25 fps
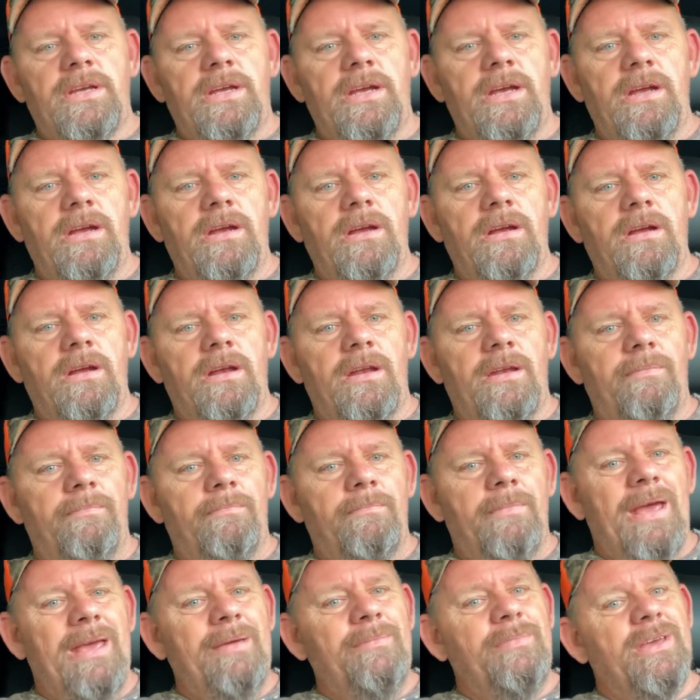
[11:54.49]
hear
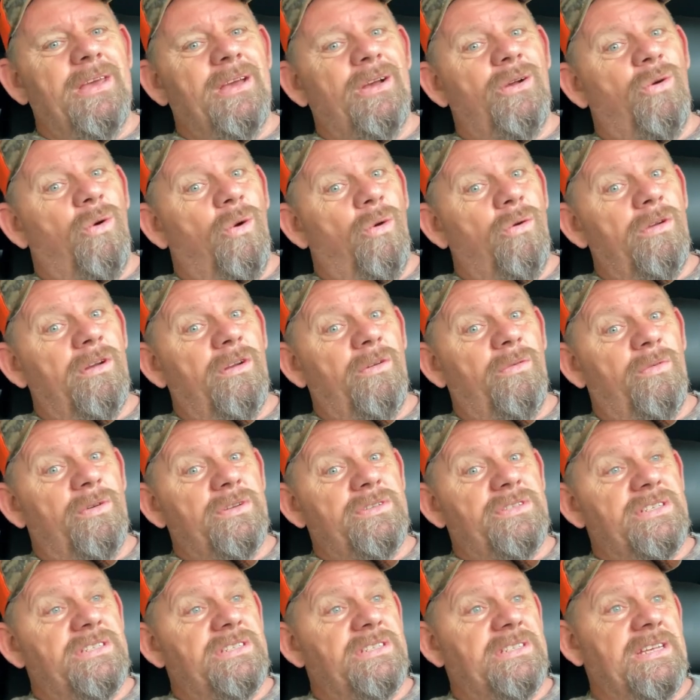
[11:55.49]
and maybe a quarter of
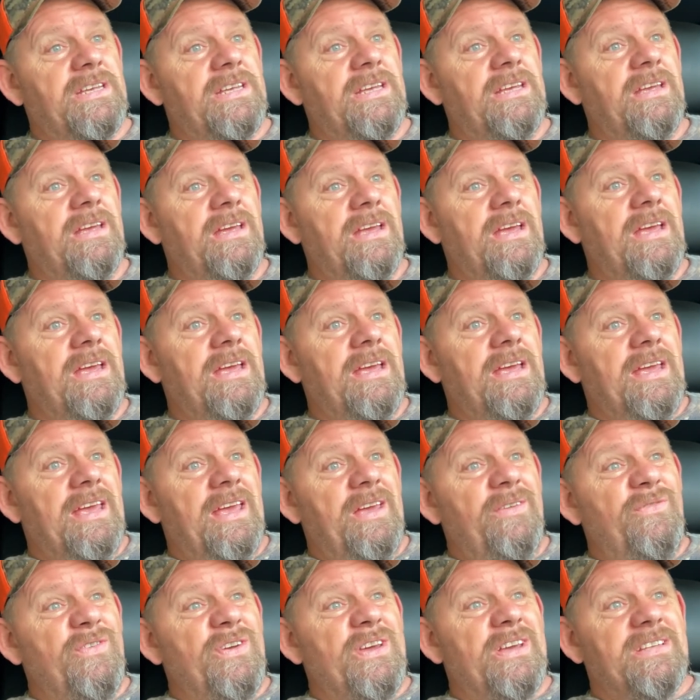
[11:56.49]
what you see,
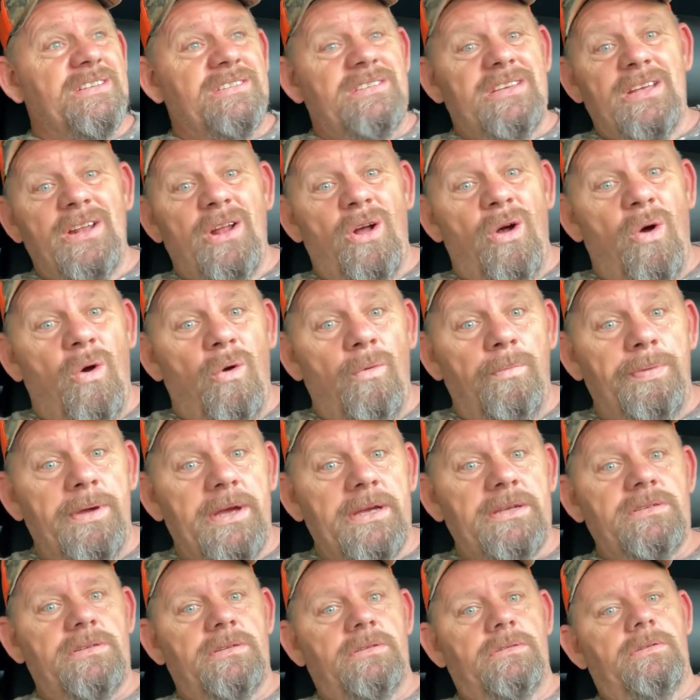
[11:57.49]
if you can see the whole
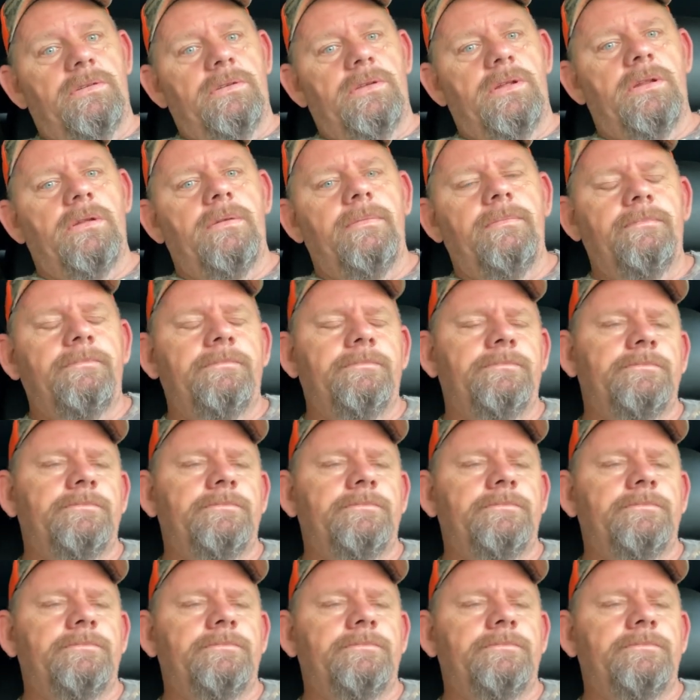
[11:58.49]
picture. Yeah.